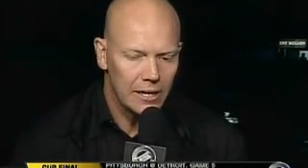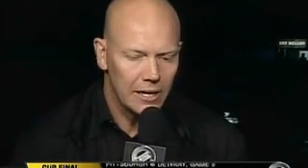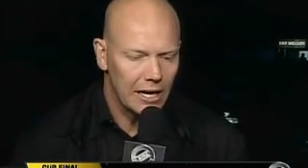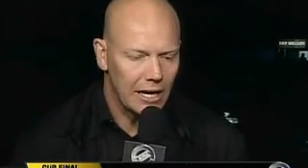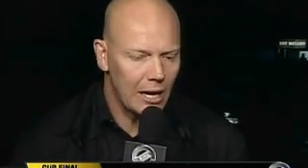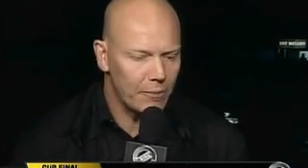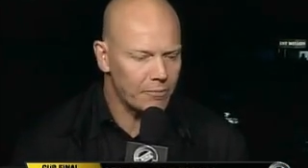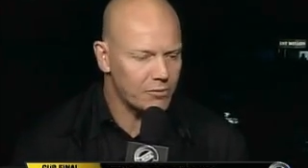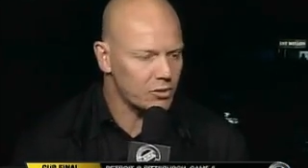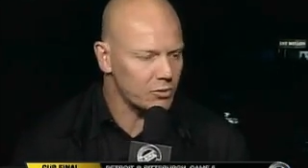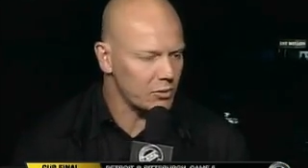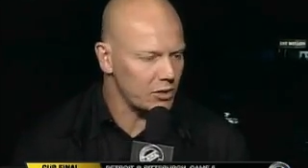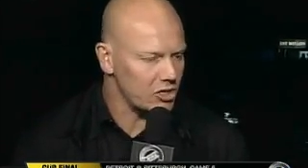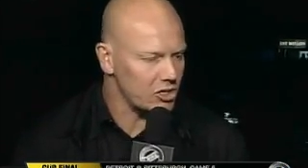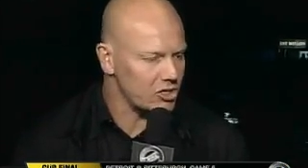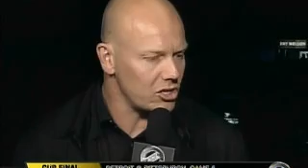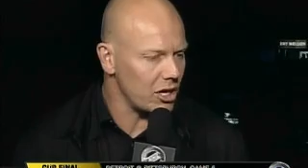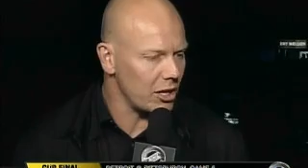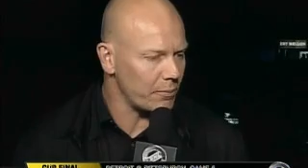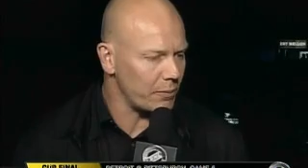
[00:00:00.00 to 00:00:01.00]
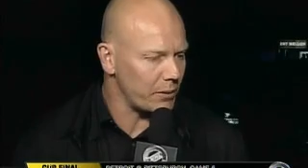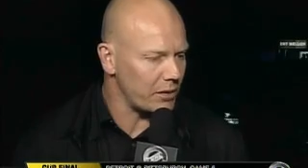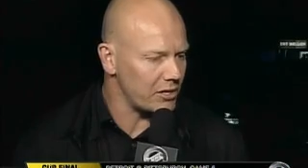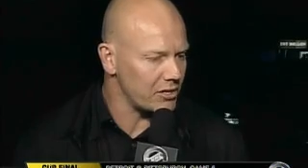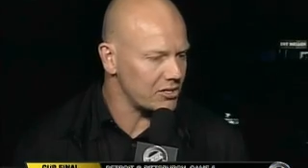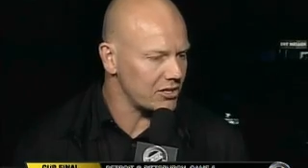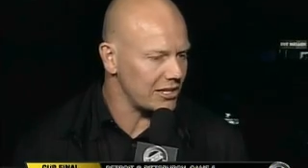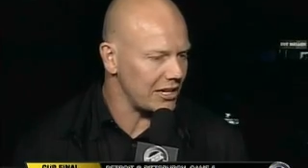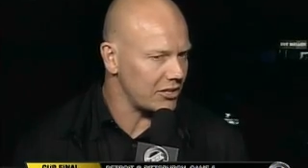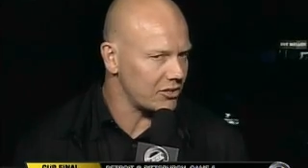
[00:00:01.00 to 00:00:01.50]
help Swedish young
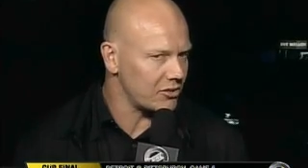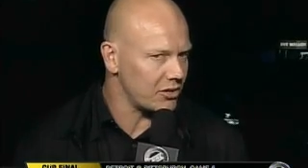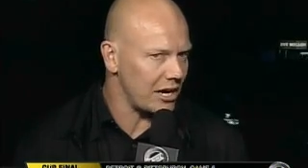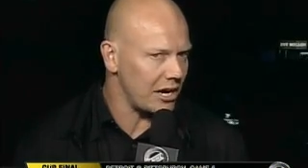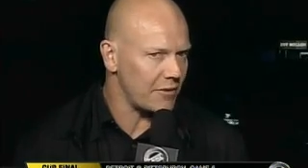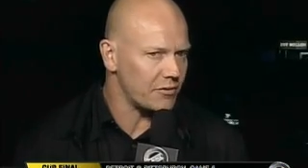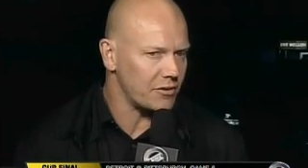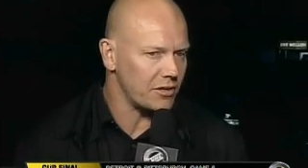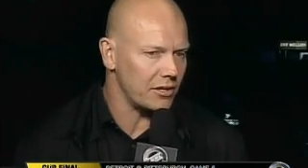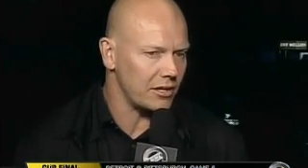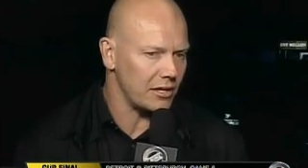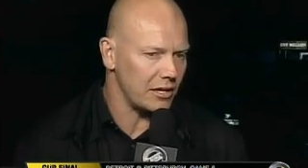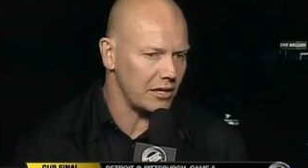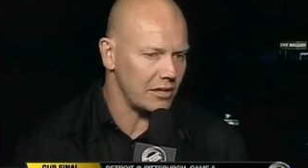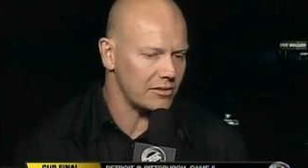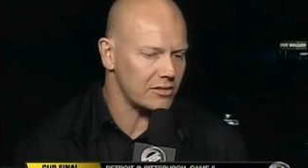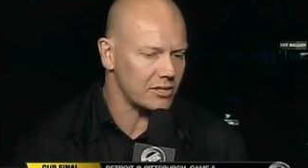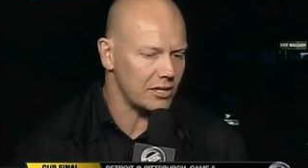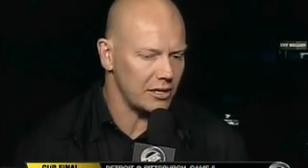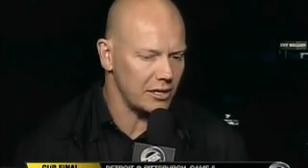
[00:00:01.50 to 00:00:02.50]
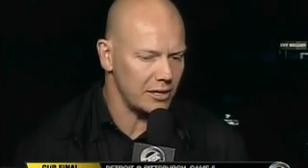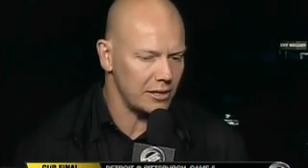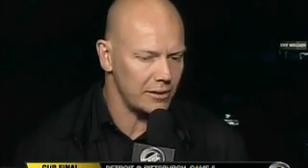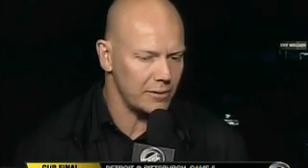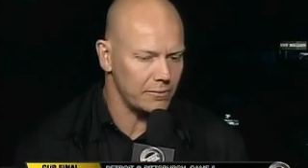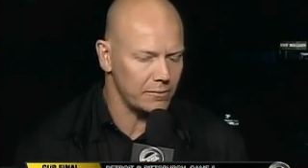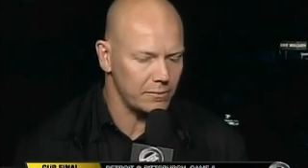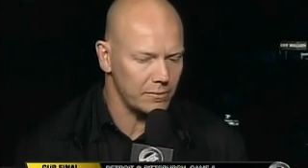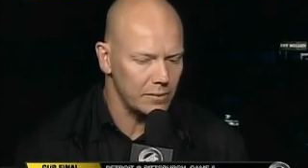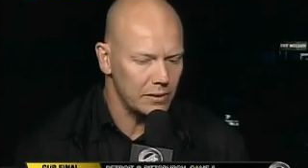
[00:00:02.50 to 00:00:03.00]
players get drafted, and it's going
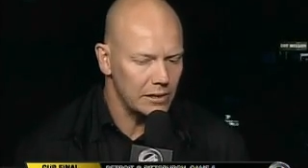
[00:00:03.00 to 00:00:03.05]
to